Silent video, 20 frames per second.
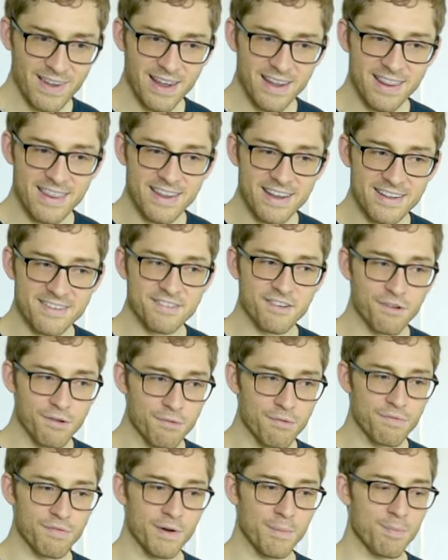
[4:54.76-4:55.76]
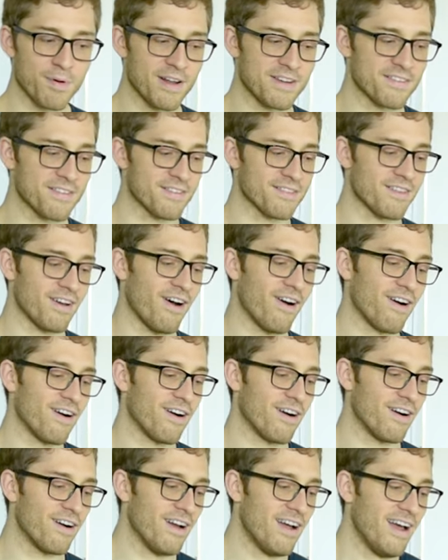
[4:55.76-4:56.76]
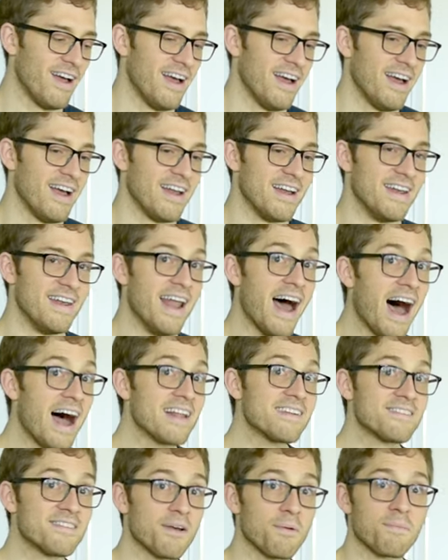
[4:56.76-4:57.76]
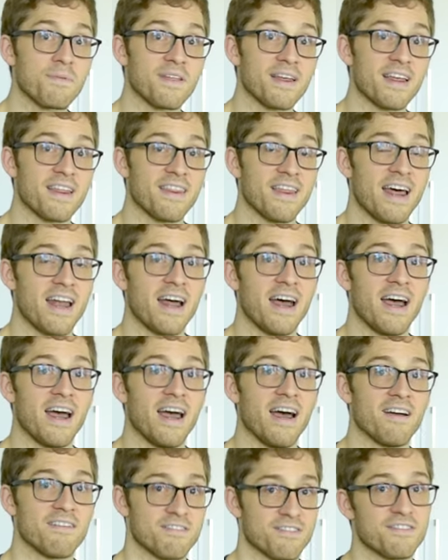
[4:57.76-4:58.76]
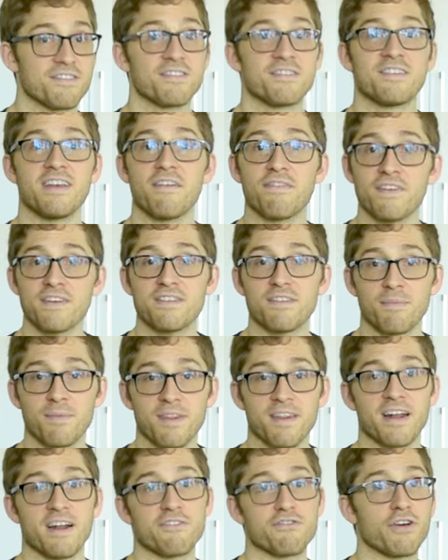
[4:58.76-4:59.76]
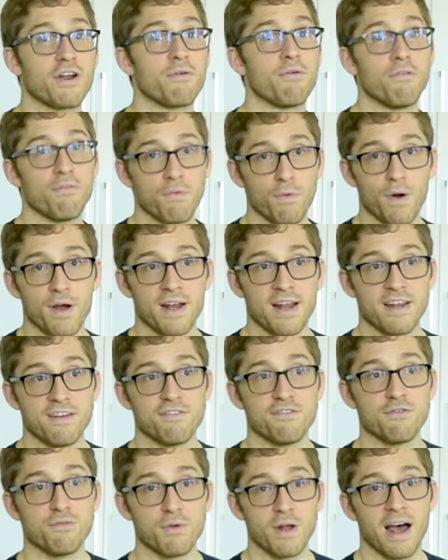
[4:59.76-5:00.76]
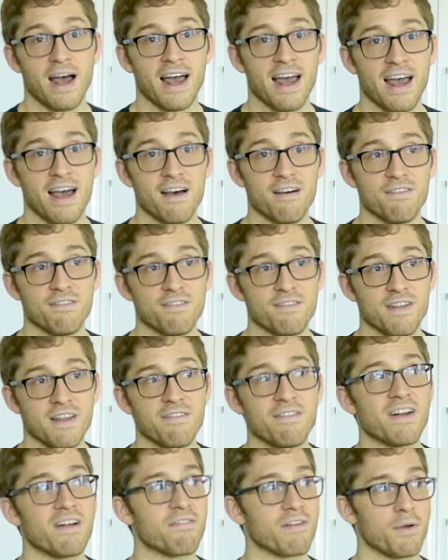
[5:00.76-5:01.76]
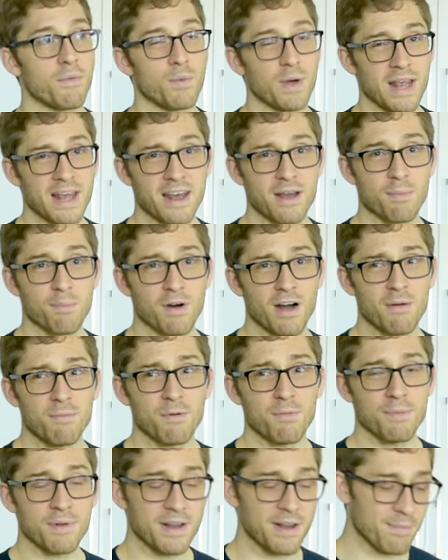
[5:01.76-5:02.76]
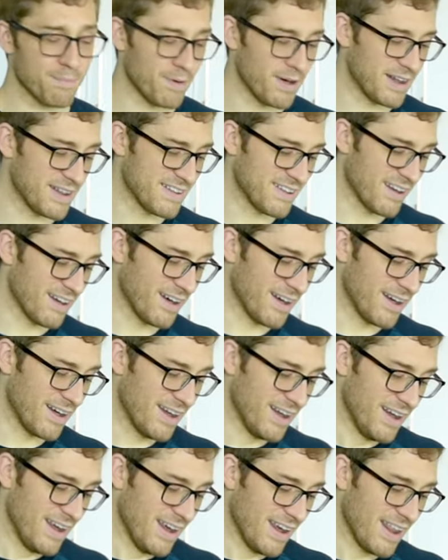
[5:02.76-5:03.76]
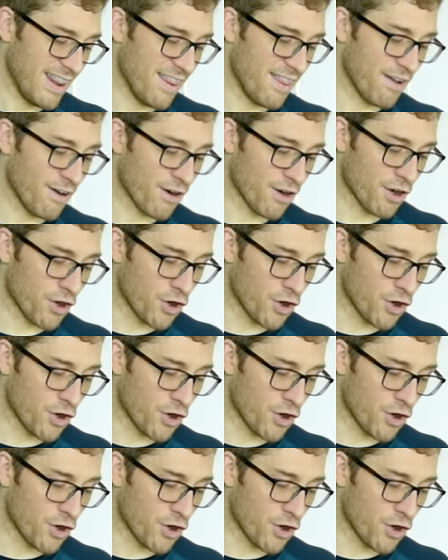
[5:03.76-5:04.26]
these gluten-free pretzels are not something that I, I definitely something that I try to avoid and do not have even every week probably, but uh, they're